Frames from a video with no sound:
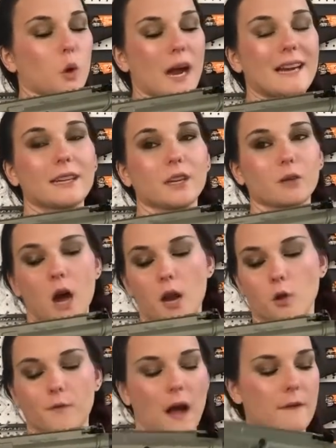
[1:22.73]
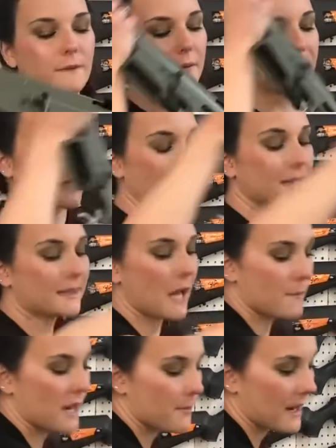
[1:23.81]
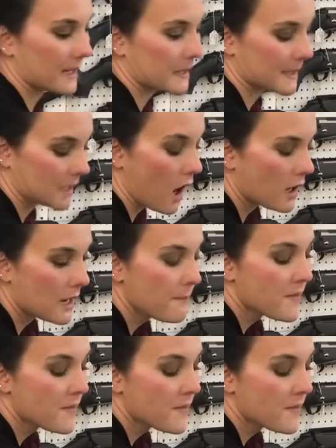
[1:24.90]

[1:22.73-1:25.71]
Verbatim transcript: Predator Model 556 have made it back in stock.